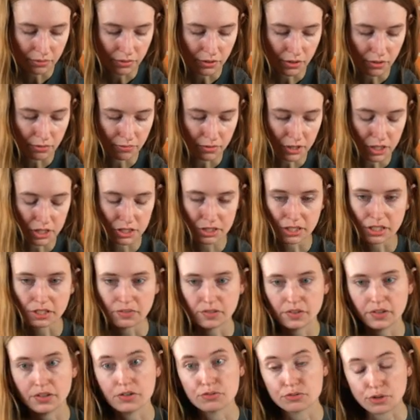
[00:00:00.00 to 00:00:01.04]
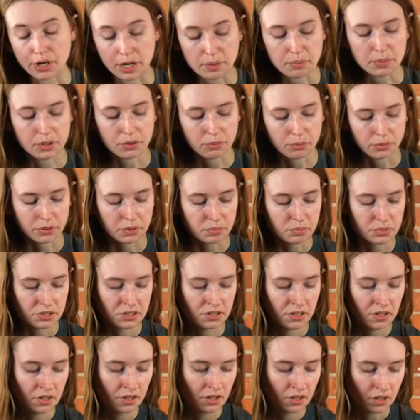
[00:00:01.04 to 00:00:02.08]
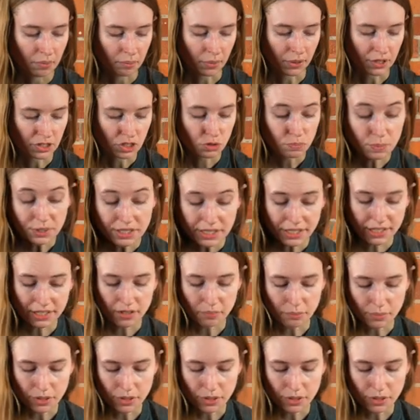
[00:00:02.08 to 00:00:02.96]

for your fish than if you did dried mealworms. But speaking of